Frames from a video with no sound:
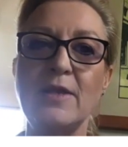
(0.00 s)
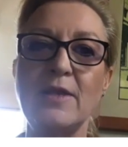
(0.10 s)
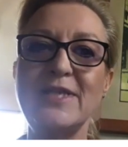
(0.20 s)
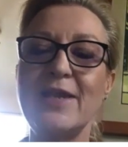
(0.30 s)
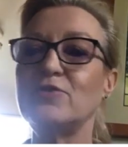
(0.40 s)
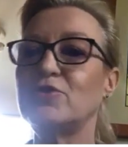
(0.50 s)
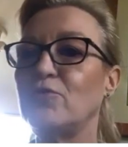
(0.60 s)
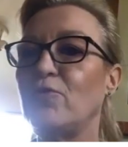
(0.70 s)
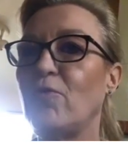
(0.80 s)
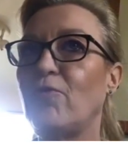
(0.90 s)
down
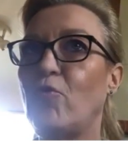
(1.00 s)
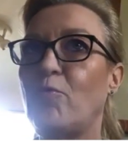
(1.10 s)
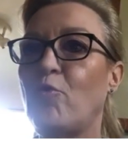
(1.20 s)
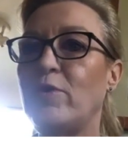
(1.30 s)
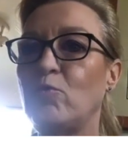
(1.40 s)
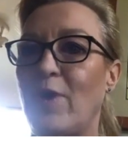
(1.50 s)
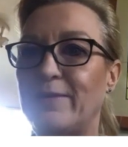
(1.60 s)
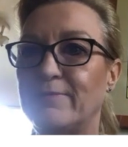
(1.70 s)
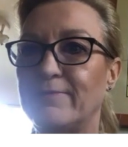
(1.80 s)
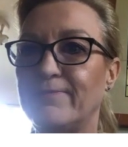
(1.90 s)
to
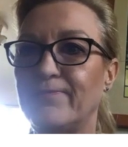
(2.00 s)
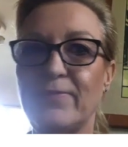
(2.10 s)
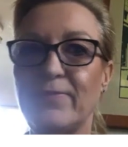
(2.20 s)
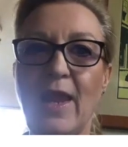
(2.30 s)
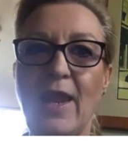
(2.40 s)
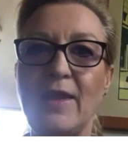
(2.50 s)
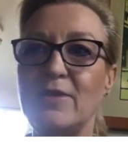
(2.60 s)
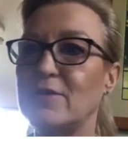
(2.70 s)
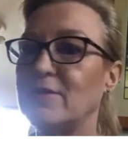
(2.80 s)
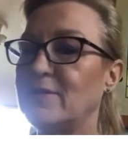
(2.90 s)
4.1,
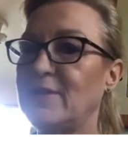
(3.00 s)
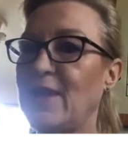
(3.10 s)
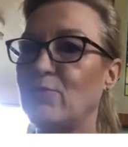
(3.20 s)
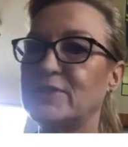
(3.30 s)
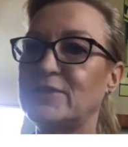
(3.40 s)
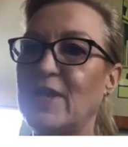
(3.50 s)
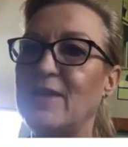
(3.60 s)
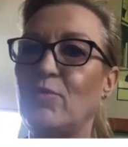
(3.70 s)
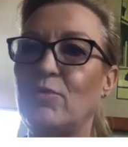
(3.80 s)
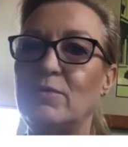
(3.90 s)
and that was
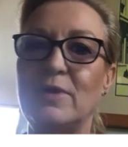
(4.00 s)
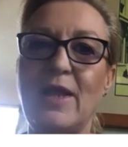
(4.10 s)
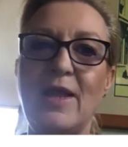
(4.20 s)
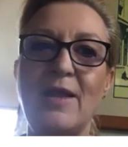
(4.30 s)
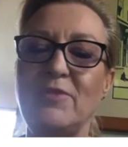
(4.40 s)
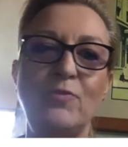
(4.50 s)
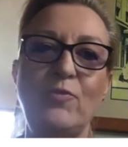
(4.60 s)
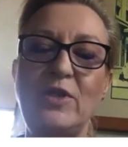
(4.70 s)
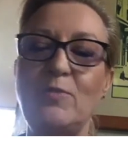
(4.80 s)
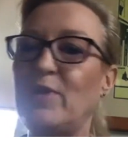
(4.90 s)
stable.
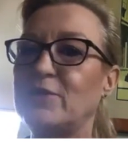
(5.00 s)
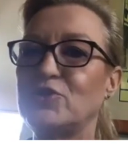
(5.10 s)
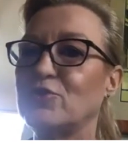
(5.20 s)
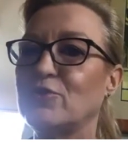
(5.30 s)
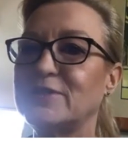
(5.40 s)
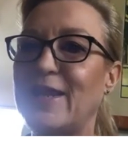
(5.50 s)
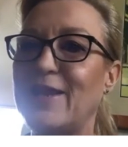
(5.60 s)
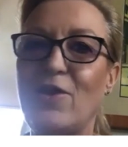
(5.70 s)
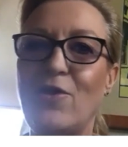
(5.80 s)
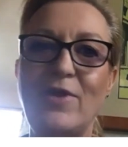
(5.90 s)
When your blood sugar's
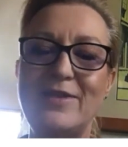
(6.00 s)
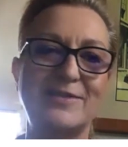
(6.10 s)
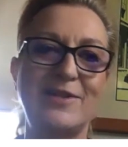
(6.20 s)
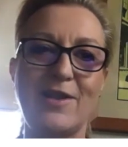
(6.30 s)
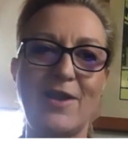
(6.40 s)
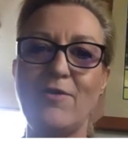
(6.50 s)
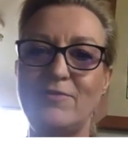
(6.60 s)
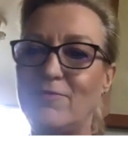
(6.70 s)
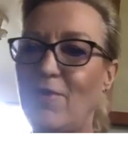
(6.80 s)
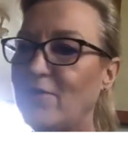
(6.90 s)
that low, it's like
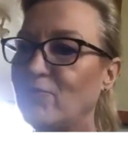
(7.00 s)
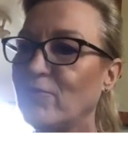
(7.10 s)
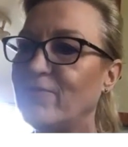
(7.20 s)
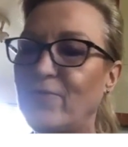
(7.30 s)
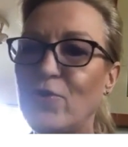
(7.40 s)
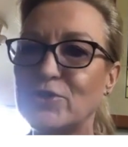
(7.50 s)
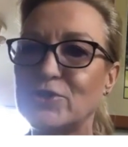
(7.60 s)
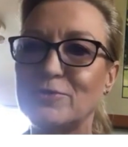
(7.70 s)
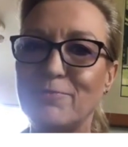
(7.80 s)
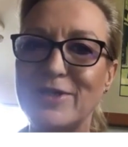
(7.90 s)
I'd
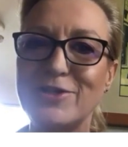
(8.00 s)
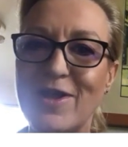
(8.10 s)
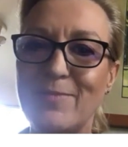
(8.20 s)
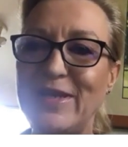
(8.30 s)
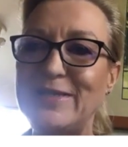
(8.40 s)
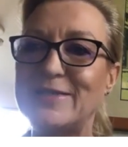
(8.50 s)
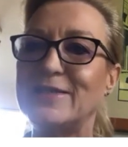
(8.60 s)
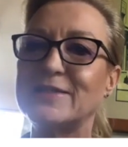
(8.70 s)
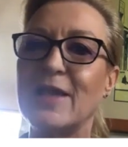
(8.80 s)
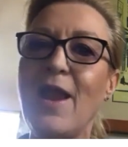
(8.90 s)
reversed my
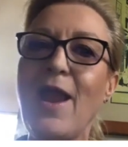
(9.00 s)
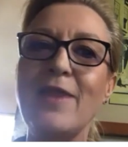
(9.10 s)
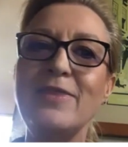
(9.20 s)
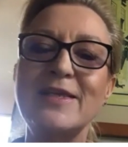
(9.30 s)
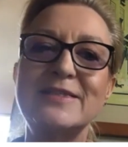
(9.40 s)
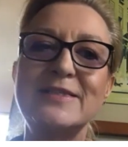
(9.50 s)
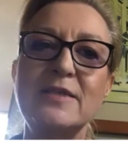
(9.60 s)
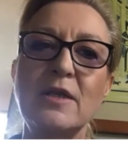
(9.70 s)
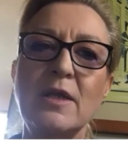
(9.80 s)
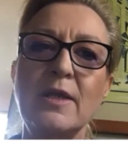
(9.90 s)
diabetes, and they
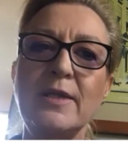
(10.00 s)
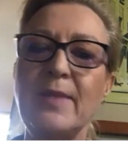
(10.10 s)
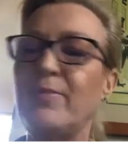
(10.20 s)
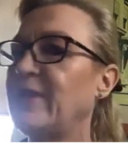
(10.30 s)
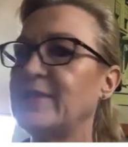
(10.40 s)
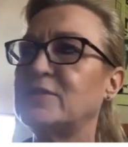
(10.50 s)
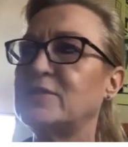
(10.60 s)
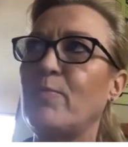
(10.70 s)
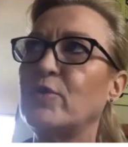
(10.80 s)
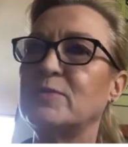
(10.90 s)
said, yeah, but that's
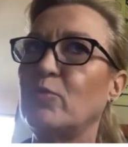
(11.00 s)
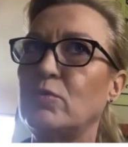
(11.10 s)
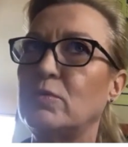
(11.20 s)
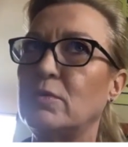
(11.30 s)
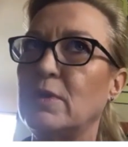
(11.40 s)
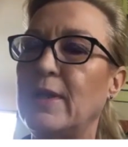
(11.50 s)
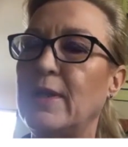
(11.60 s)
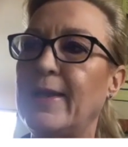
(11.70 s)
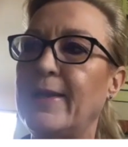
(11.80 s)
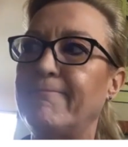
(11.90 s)
not possible.
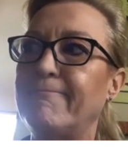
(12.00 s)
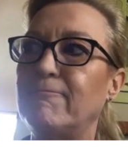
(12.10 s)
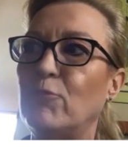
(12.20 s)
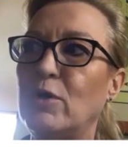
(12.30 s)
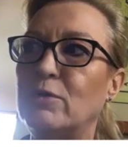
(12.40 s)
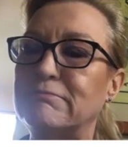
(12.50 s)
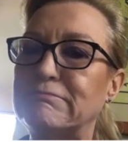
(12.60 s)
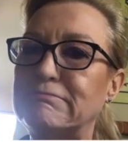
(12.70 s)
Well,